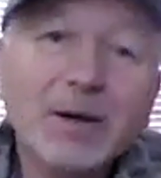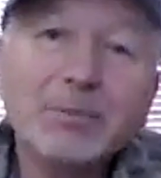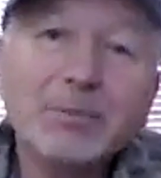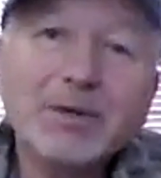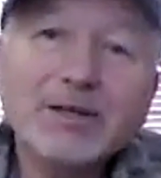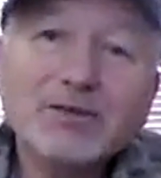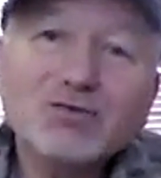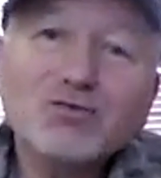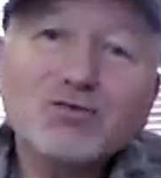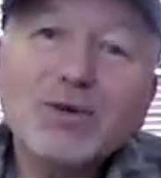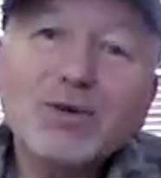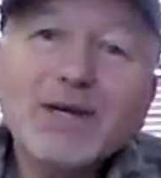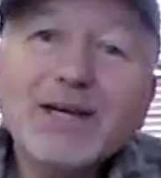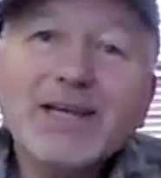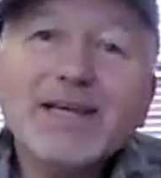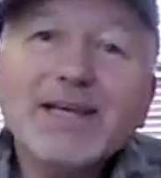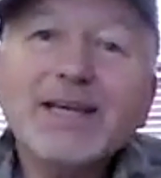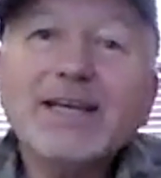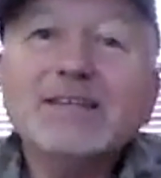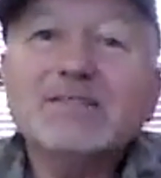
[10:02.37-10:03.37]
But it's
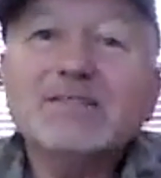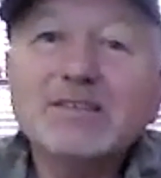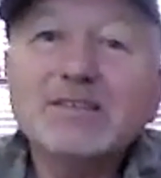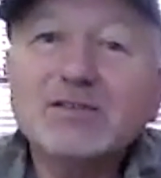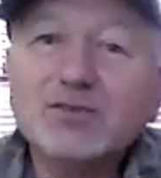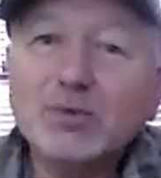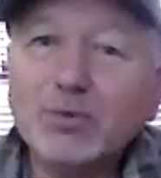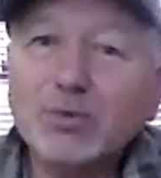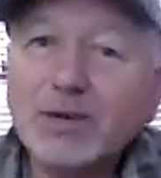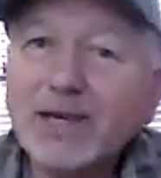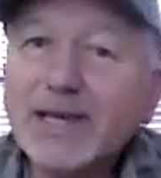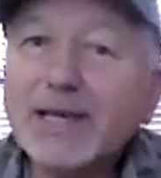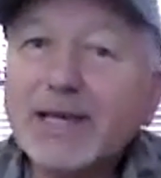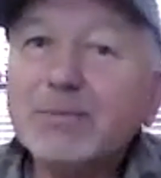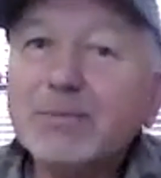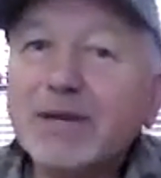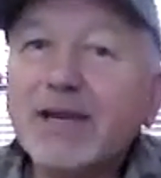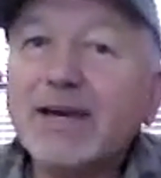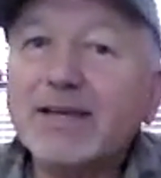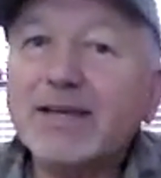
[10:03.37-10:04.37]
really easy to
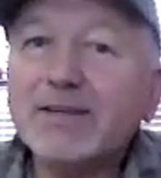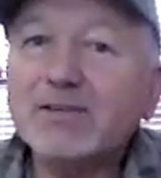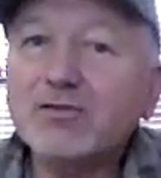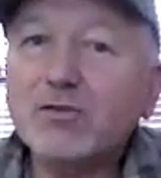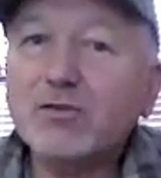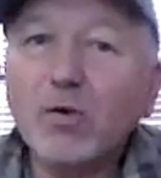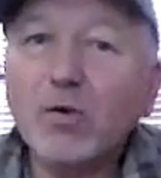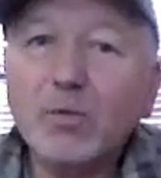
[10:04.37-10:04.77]
eliminate this